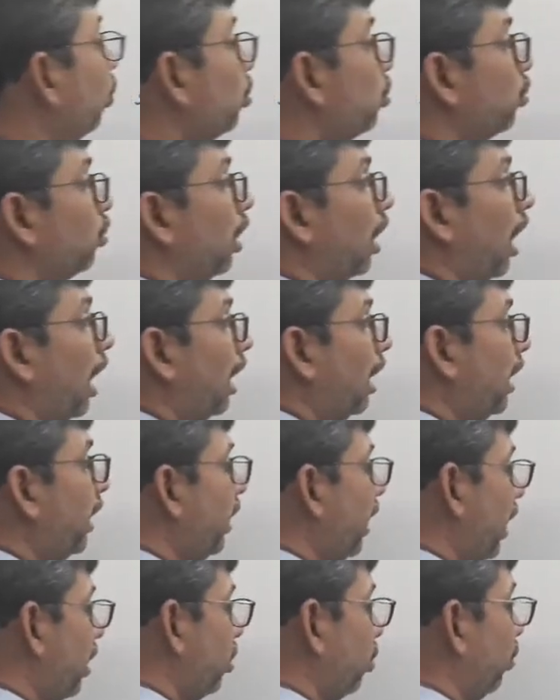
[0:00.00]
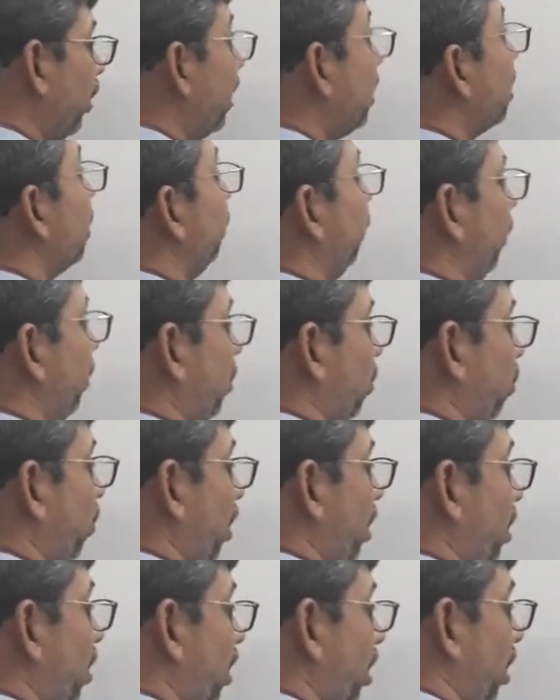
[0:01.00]
sooner, hardly, and as soon as. The first
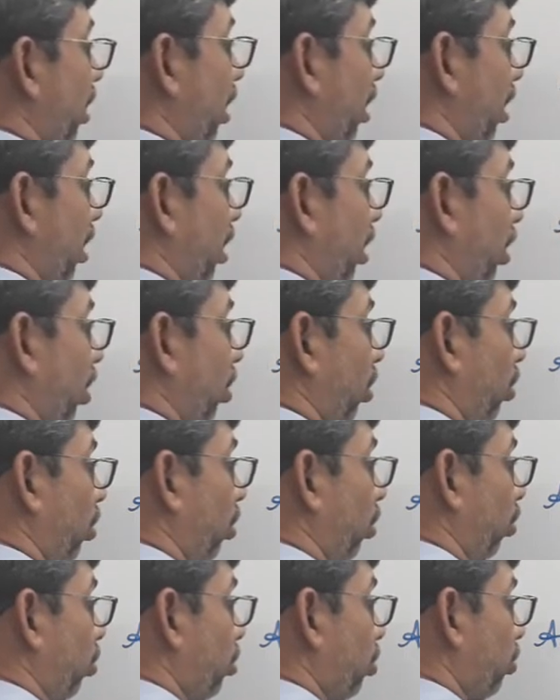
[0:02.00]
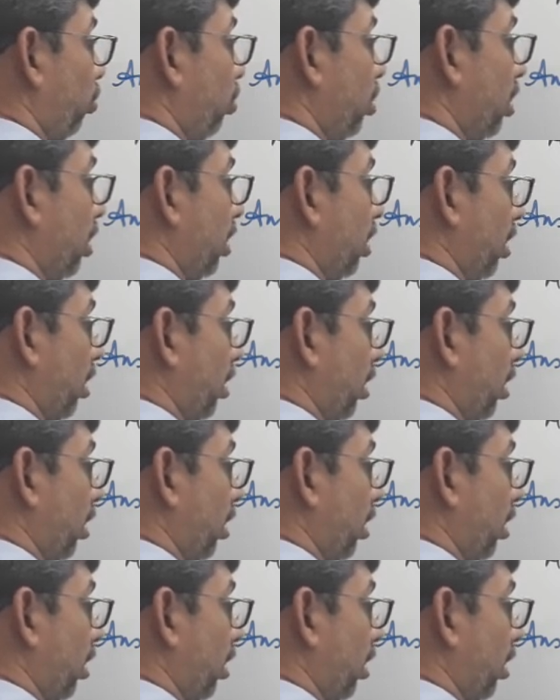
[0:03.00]
one, no sooner,